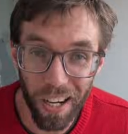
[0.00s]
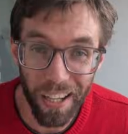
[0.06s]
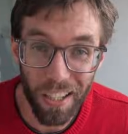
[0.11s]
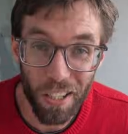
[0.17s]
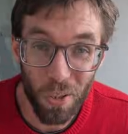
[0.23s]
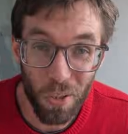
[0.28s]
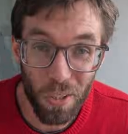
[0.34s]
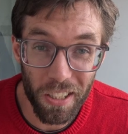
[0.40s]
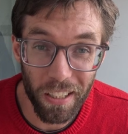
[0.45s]
I
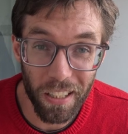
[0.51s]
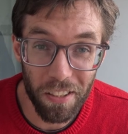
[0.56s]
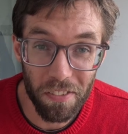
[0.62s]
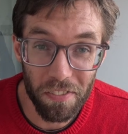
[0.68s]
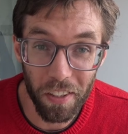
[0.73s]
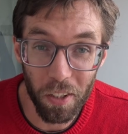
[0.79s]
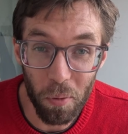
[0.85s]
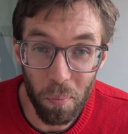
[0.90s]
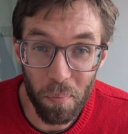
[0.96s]
usually
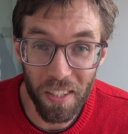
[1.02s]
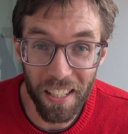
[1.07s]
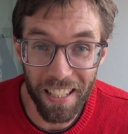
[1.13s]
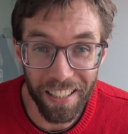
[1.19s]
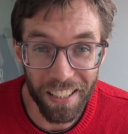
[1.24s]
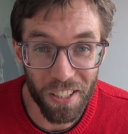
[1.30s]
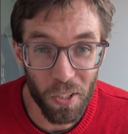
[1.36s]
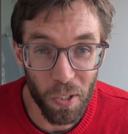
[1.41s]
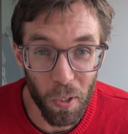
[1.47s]
film
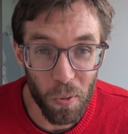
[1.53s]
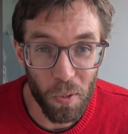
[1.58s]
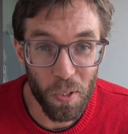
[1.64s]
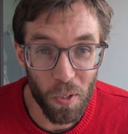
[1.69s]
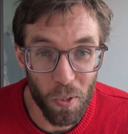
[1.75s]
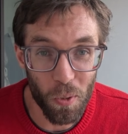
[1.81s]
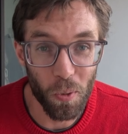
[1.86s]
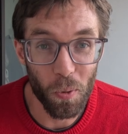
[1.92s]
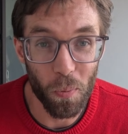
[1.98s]
the
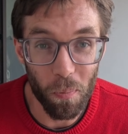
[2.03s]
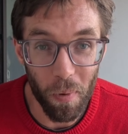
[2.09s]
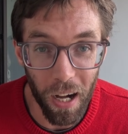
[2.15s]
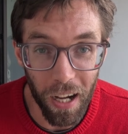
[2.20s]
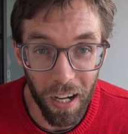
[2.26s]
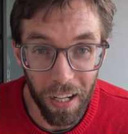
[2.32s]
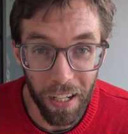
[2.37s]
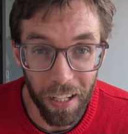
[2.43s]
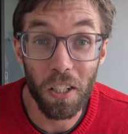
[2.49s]
intros to
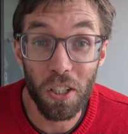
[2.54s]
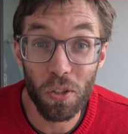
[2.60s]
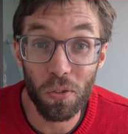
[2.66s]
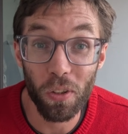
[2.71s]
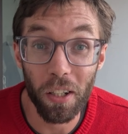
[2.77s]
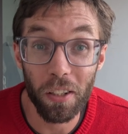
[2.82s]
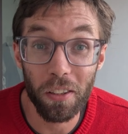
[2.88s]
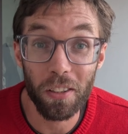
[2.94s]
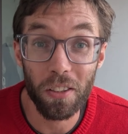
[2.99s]
my first
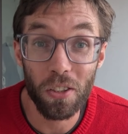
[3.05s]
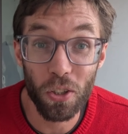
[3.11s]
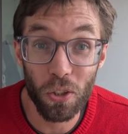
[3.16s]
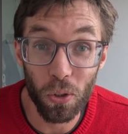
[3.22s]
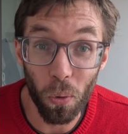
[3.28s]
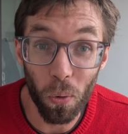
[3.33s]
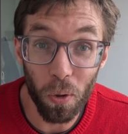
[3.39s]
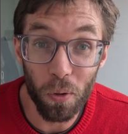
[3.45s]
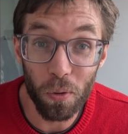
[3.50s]
run
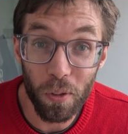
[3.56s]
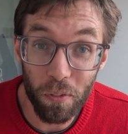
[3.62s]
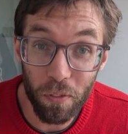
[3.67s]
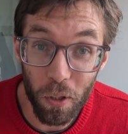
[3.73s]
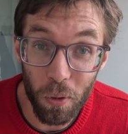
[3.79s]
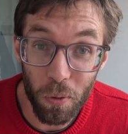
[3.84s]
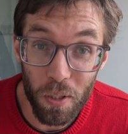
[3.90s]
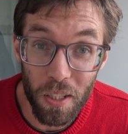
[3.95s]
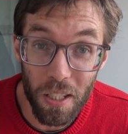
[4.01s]
short
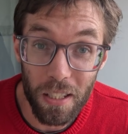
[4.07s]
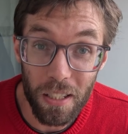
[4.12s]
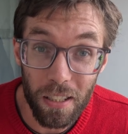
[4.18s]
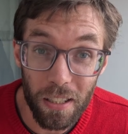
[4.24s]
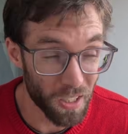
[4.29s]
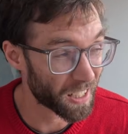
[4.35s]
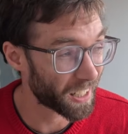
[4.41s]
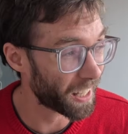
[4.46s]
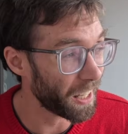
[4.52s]
reviews,
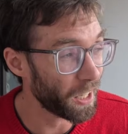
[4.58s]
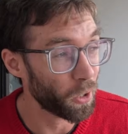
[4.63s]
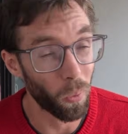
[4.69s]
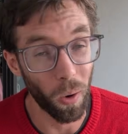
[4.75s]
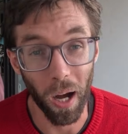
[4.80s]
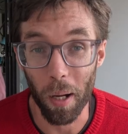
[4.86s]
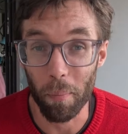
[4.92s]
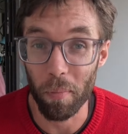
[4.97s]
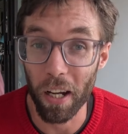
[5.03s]
which is kind of
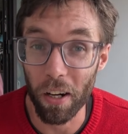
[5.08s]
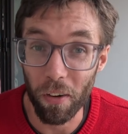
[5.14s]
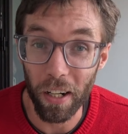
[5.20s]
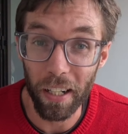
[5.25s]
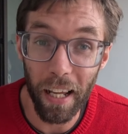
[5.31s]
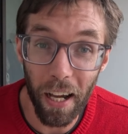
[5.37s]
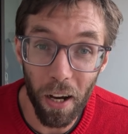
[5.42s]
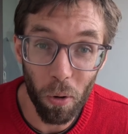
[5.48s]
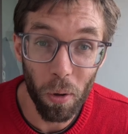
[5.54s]
why I'm here
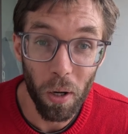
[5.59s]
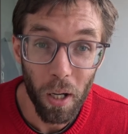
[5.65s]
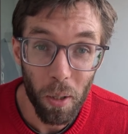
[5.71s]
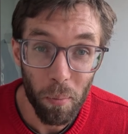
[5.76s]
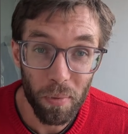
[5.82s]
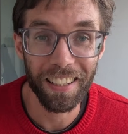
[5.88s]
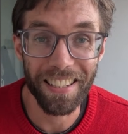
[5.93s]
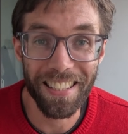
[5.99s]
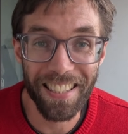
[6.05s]
right now,
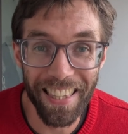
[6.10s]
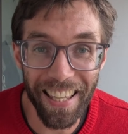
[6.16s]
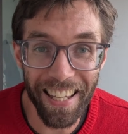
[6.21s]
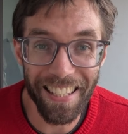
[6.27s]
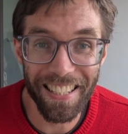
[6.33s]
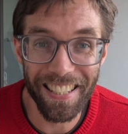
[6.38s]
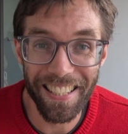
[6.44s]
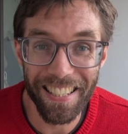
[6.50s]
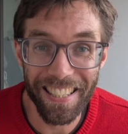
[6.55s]
because
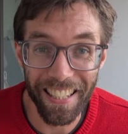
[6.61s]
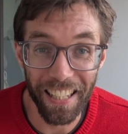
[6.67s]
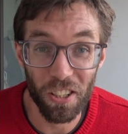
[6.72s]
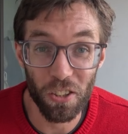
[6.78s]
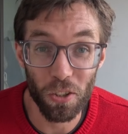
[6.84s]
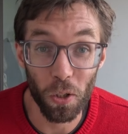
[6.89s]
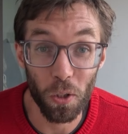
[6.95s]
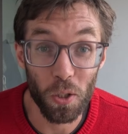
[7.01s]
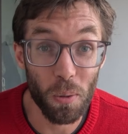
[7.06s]
this is the
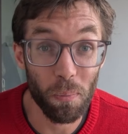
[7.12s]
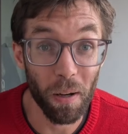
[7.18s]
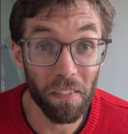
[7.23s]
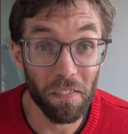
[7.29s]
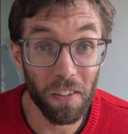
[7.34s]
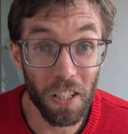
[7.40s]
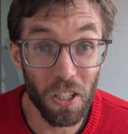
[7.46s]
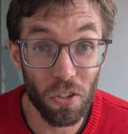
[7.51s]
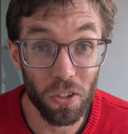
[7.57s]
intro to my
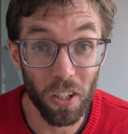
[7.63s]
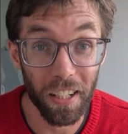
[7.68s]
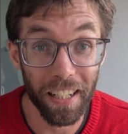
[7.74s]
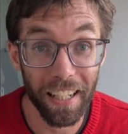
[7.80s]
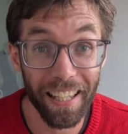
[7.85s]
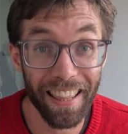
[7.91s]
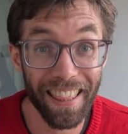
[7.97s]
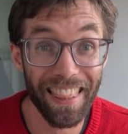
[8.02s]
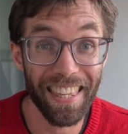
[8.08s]
first
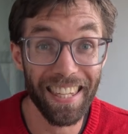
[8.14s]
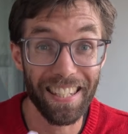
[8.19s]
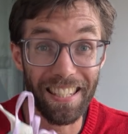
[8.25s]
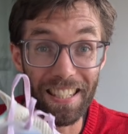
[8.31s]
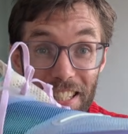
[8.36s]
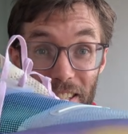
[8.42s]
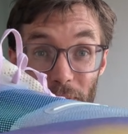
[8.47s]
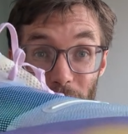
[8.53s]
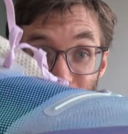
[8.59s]
run in these.